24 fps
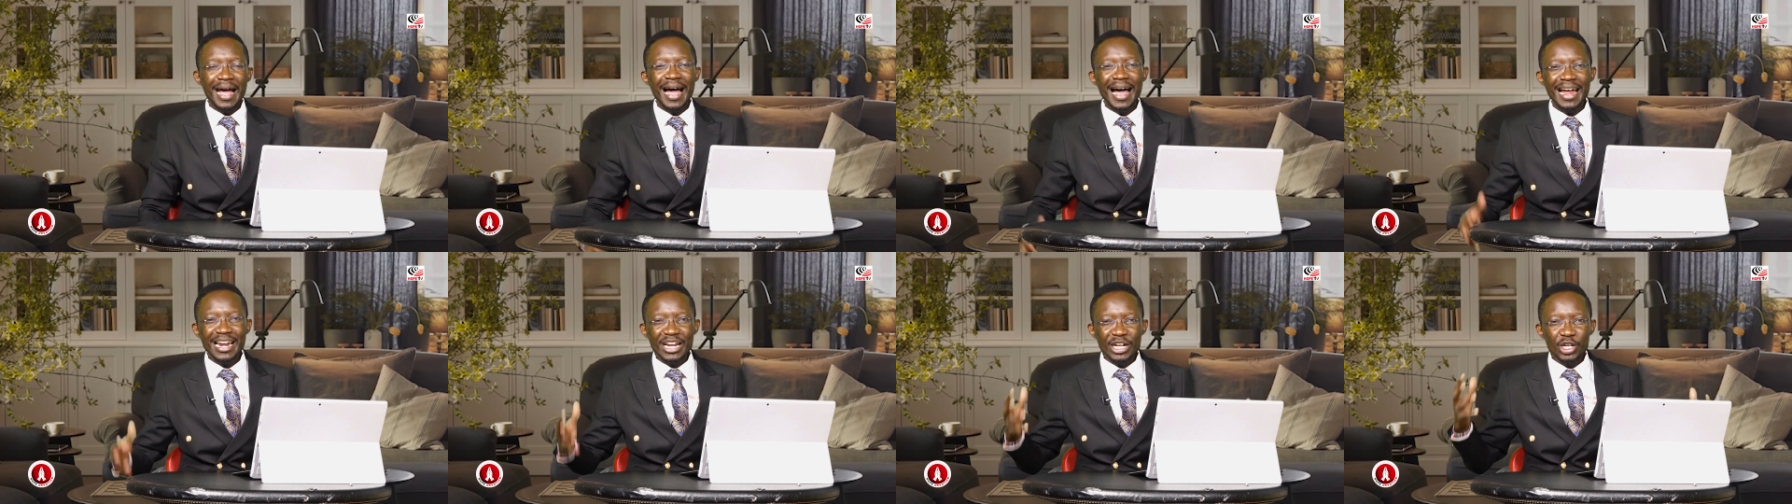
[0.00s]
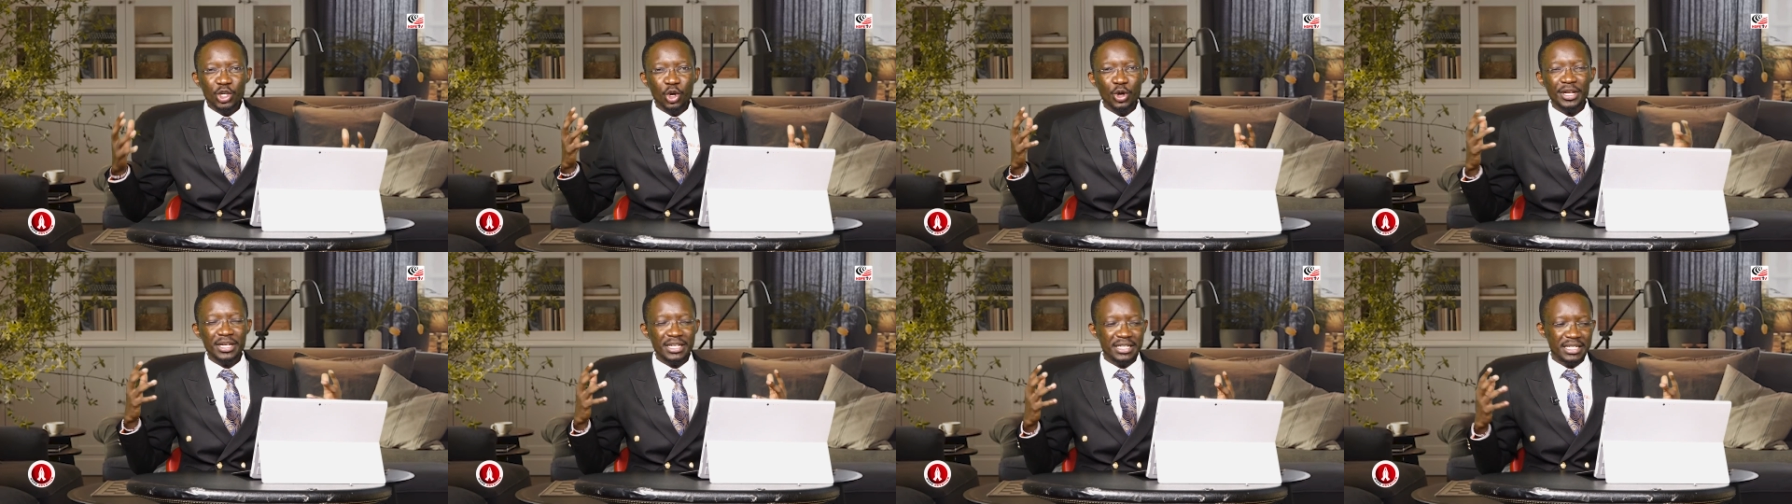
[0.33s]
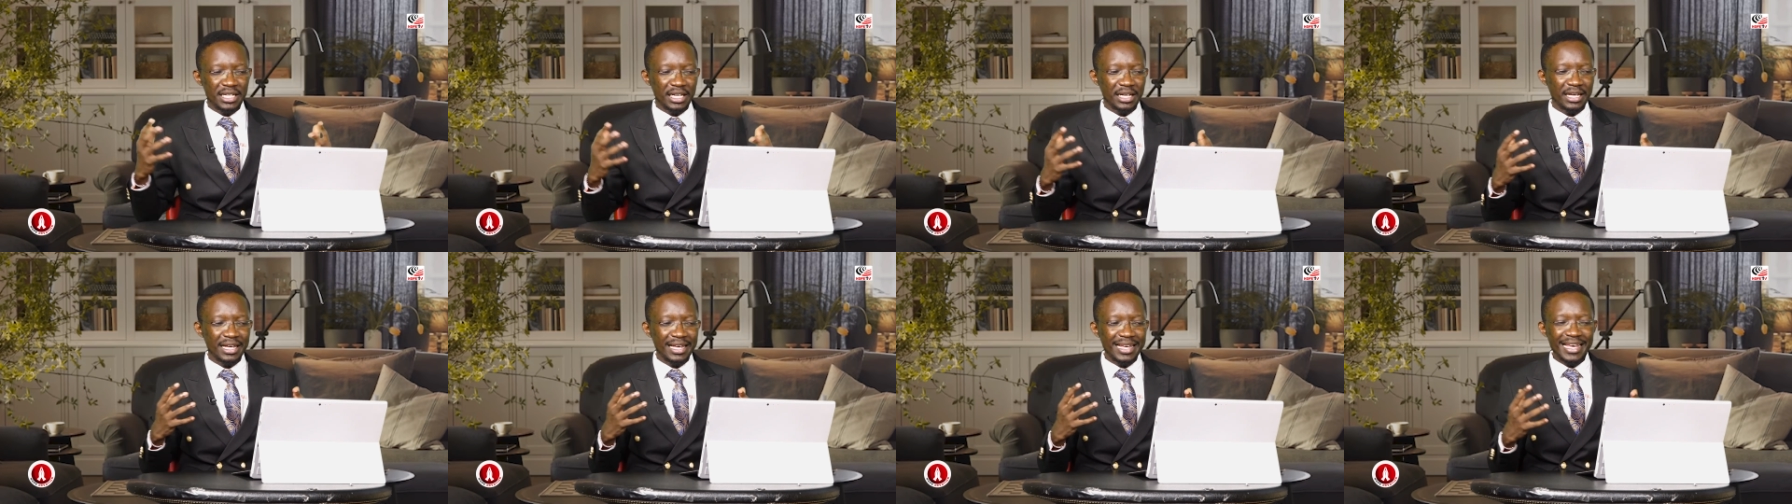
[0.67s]

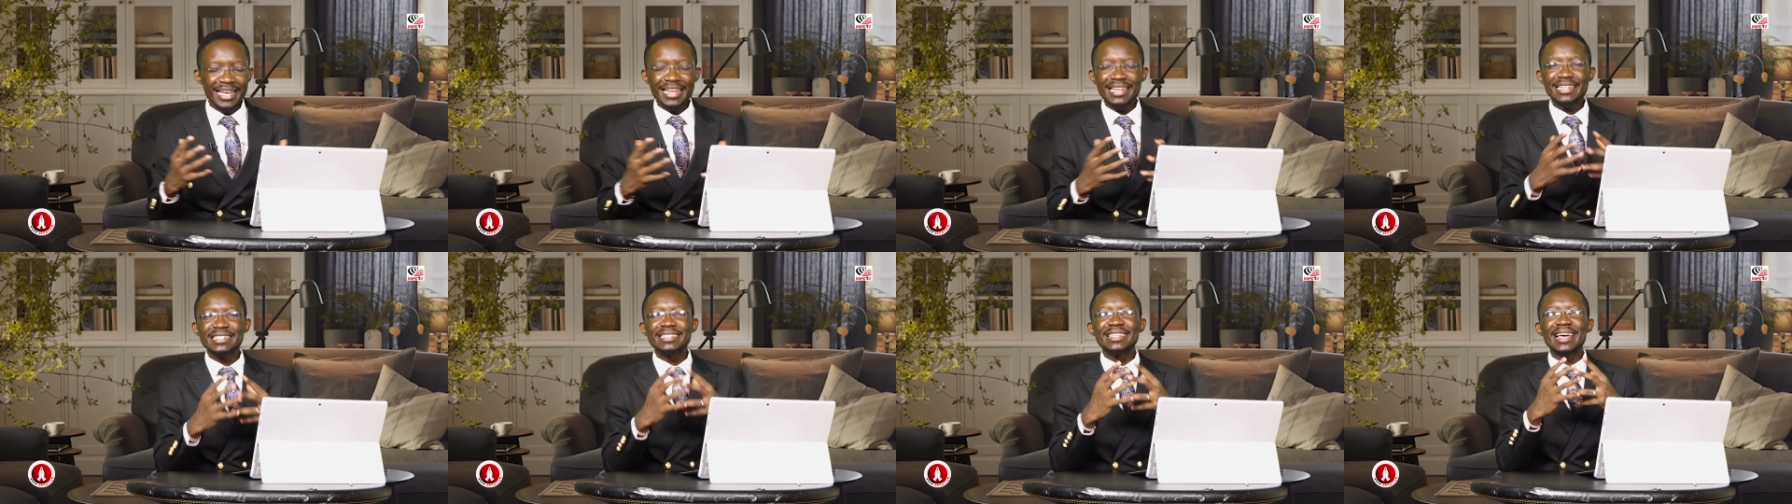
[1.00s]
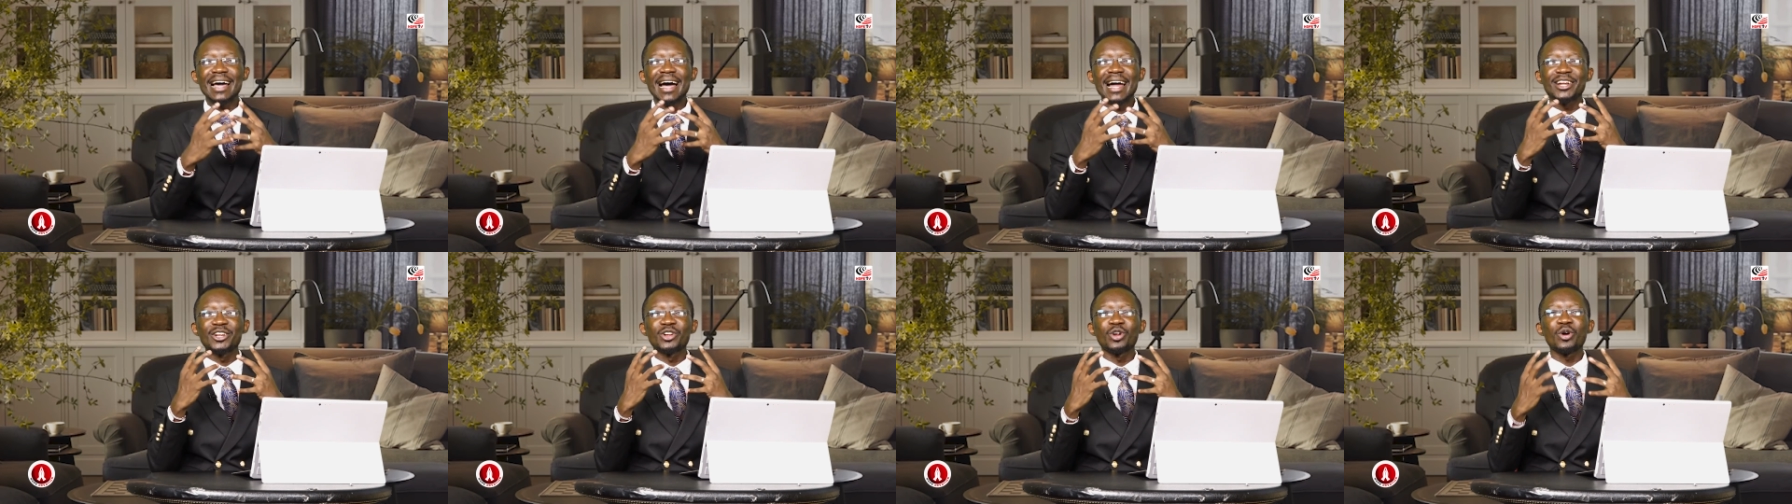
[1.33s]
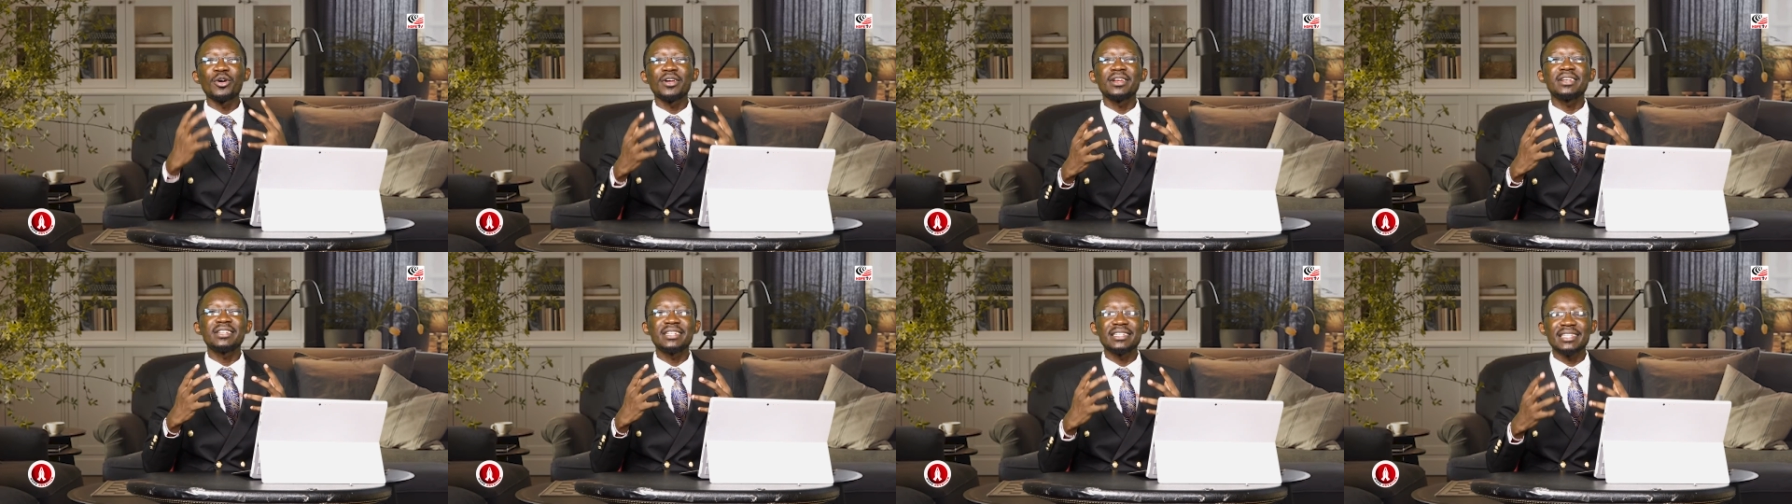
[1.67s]
Anointing. It is the
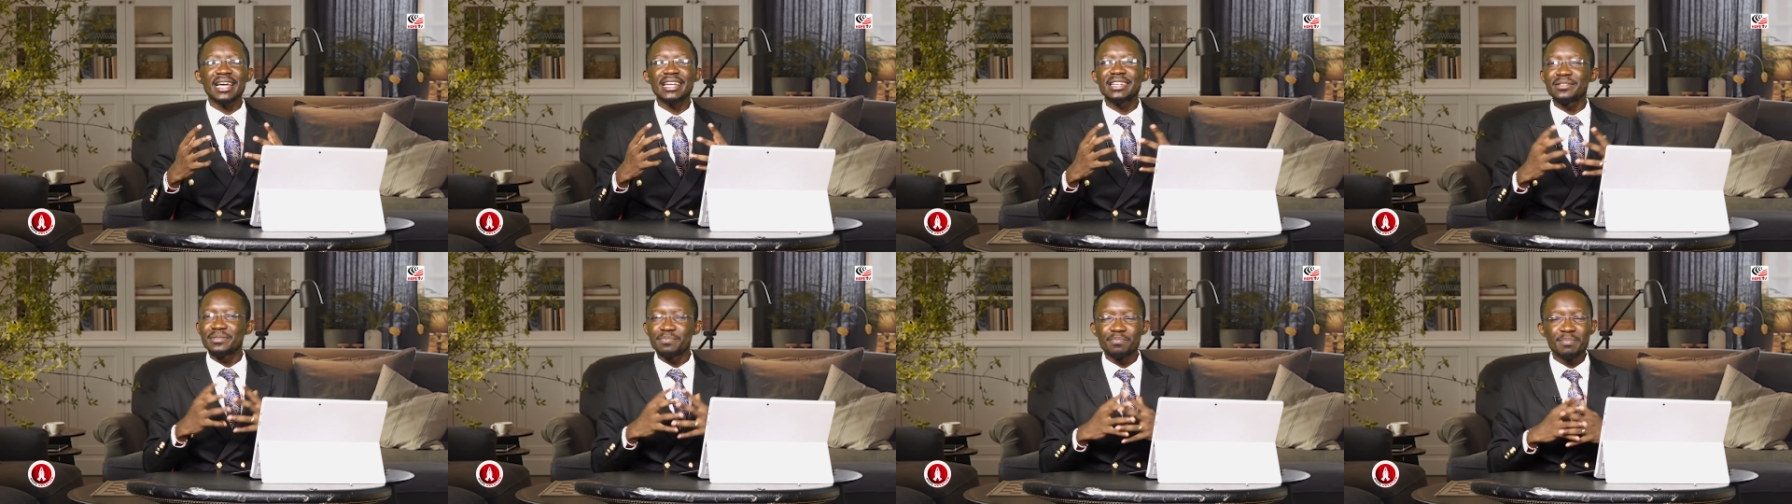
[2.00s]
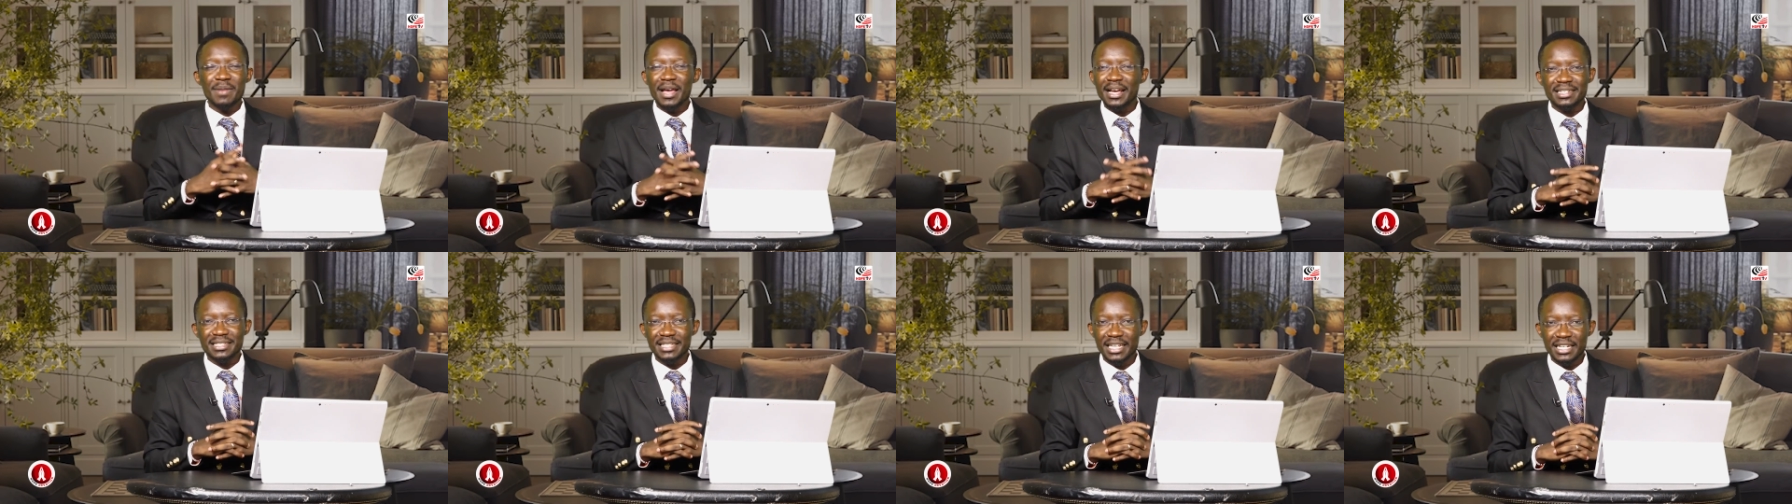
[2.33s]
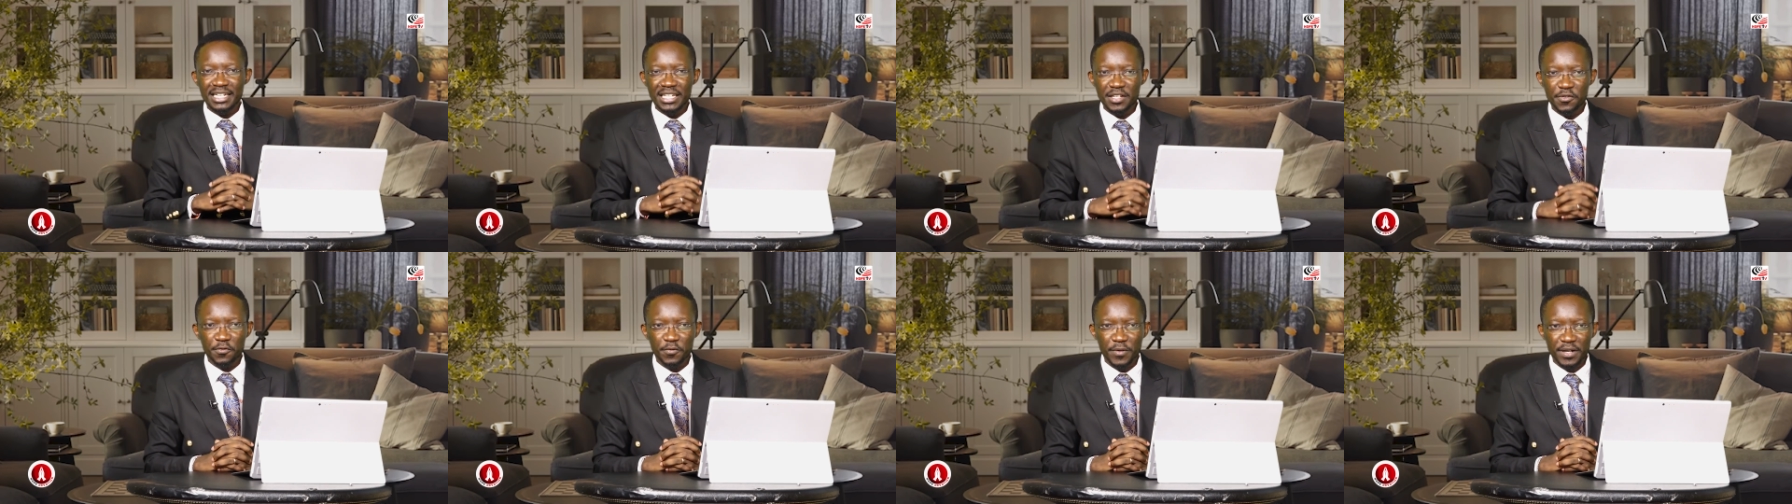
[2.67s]
anointing that makes the
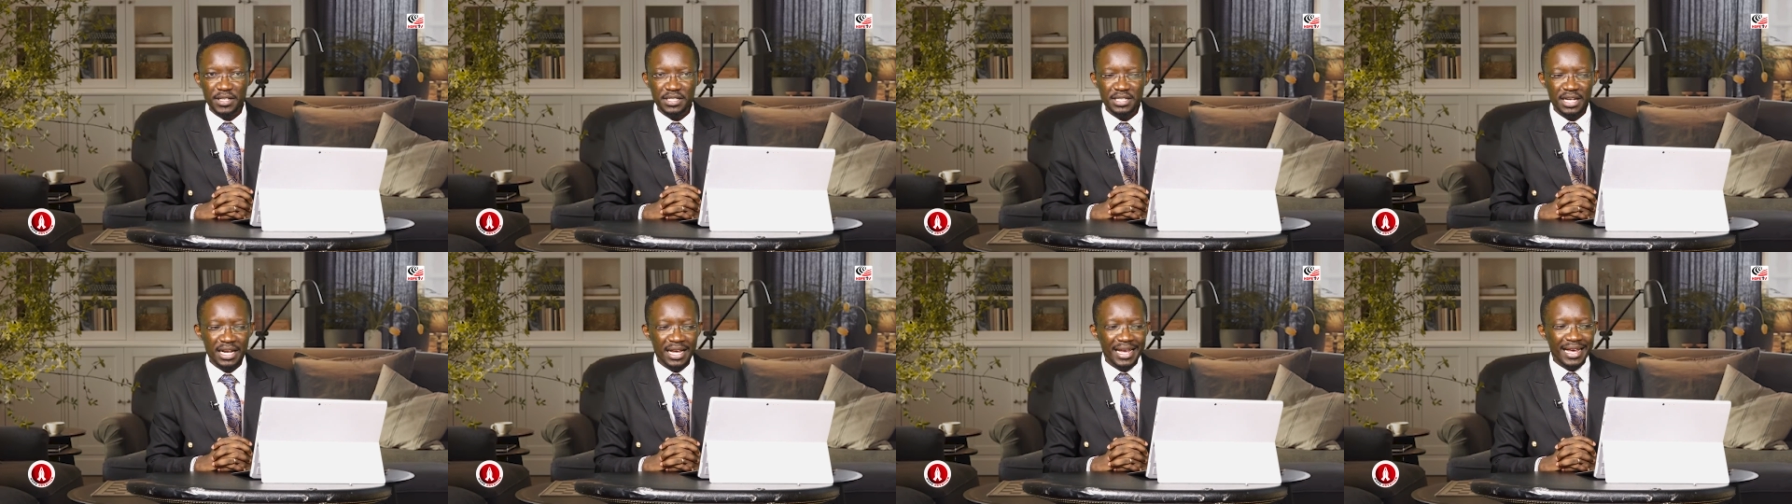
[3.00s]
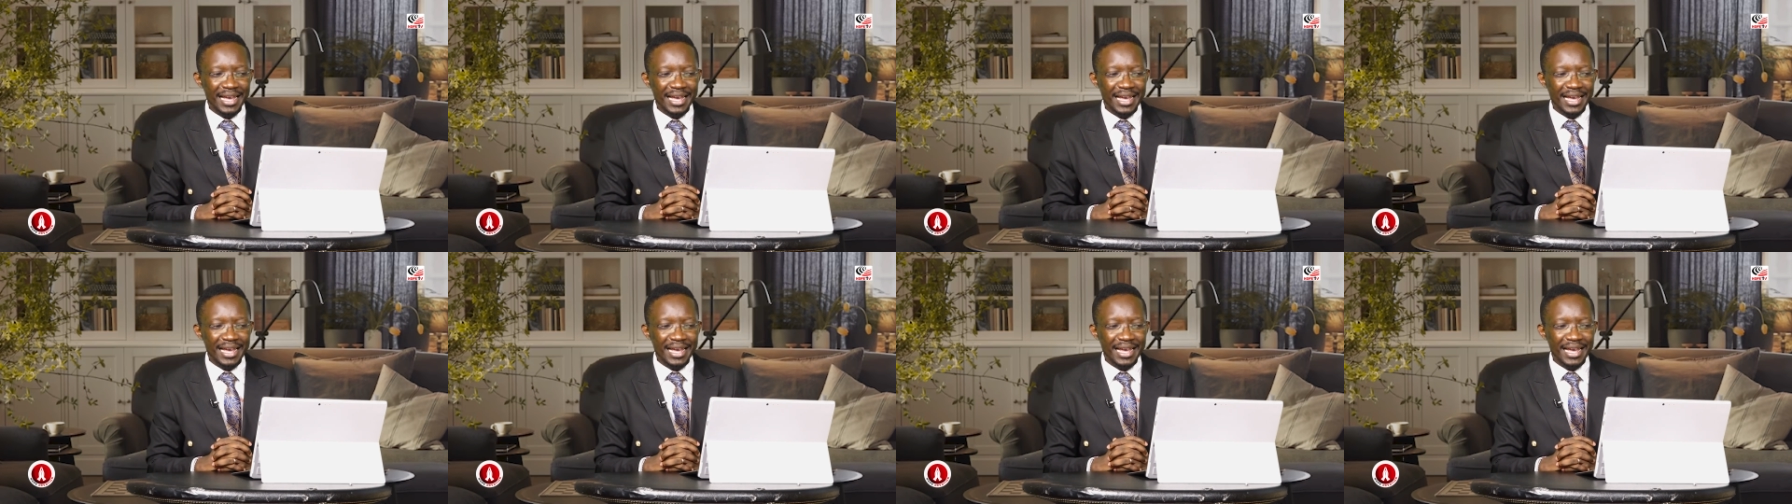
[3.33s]
difference.